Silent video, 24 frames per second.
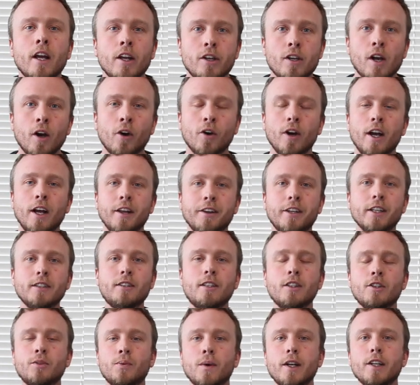No,
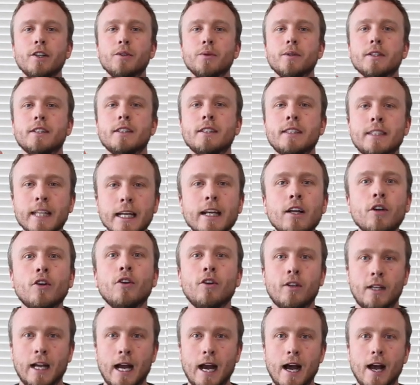this is written to a
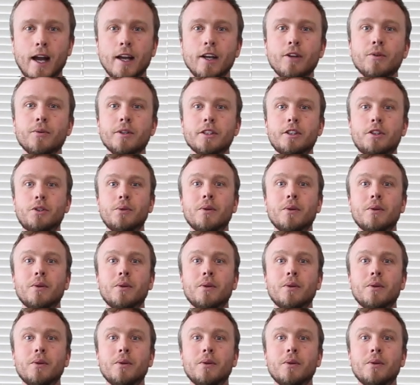single guy who is